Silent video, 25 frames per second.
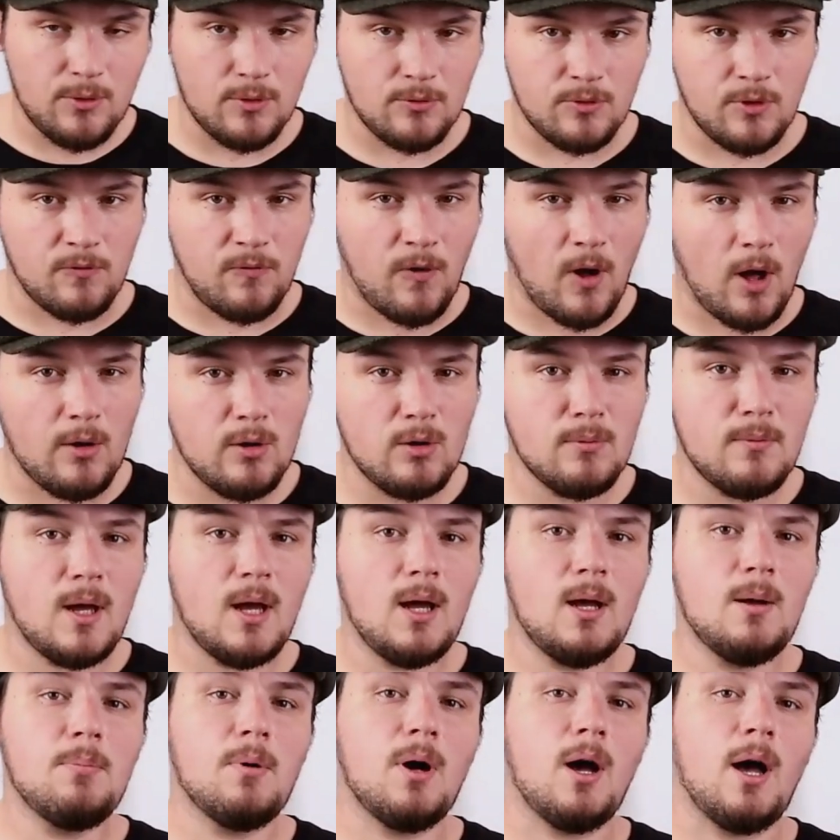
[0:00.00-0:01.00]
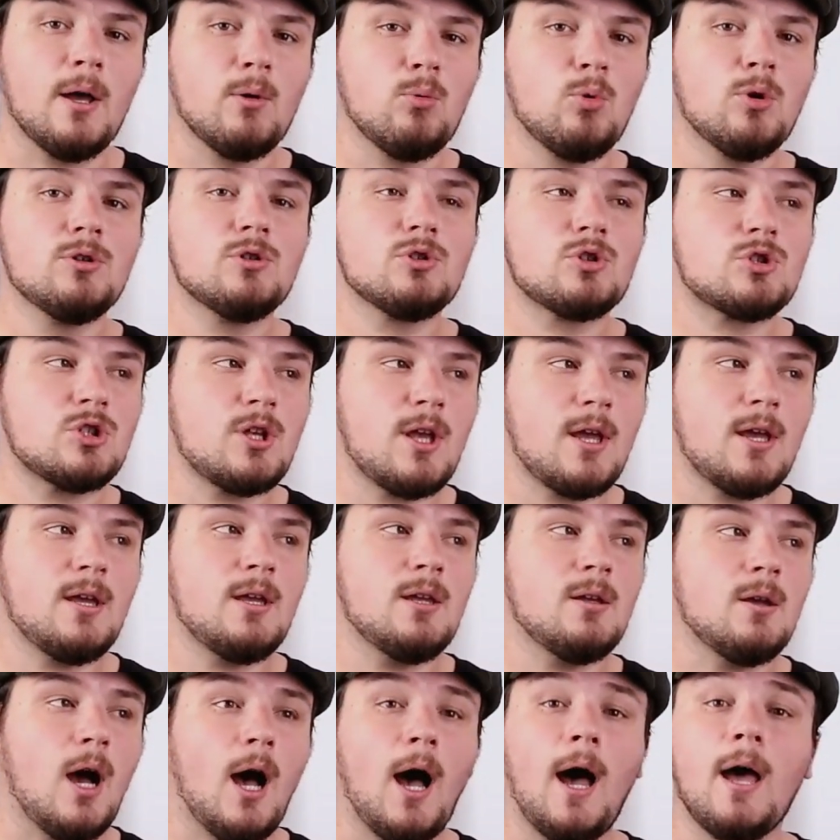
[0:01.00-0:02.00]
the volume knob, I
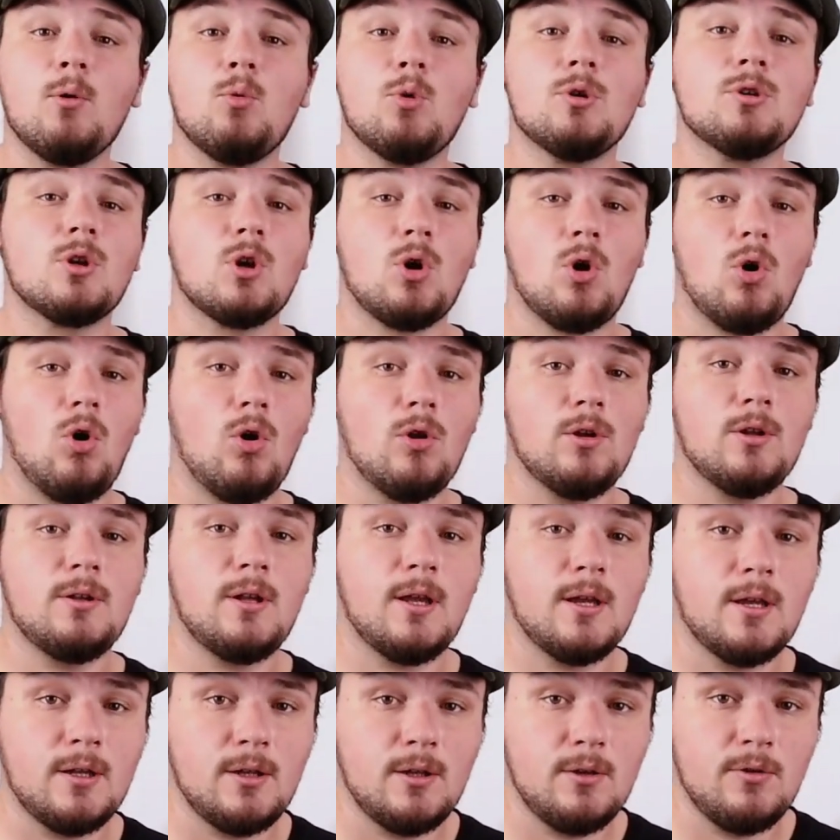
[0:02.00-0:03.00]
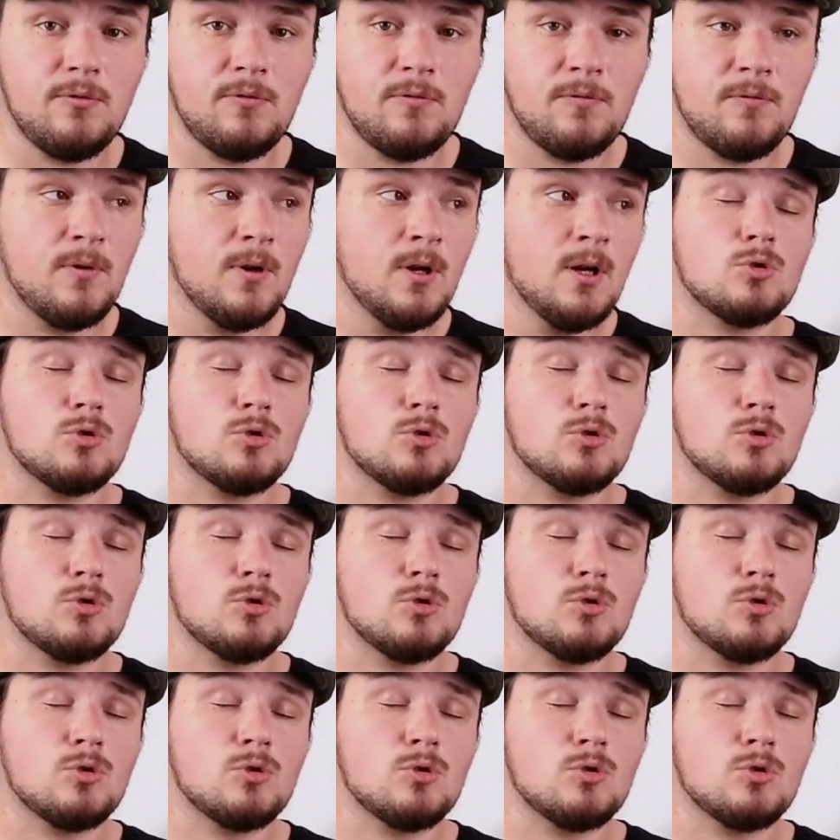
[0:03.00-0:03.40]
wouldn't call it a negative.